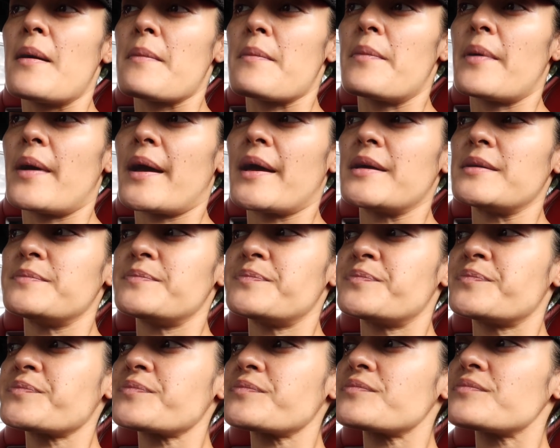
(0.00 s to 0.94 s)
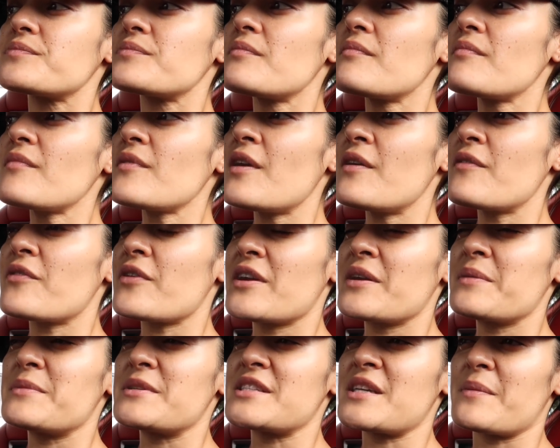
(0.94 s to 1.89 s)
But for
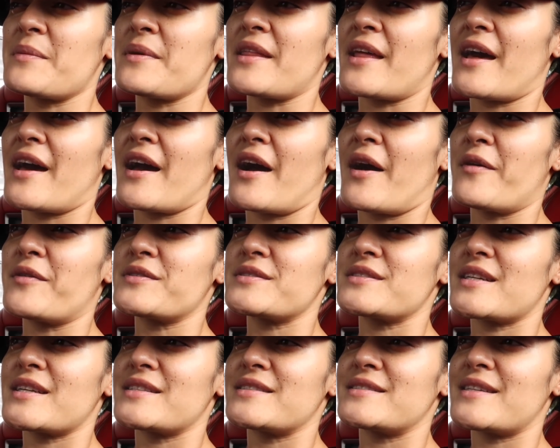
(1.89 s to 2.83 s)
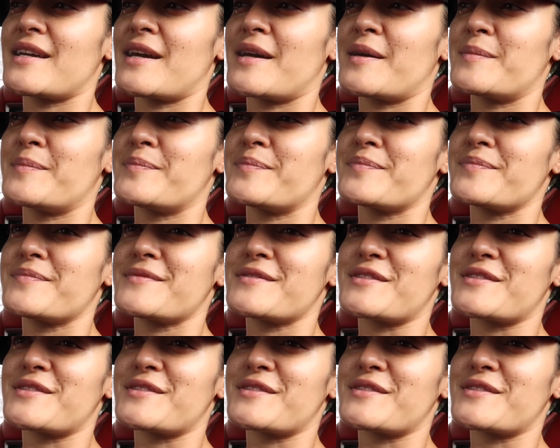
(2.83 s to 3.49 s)
him to tell me that, I was like, damn.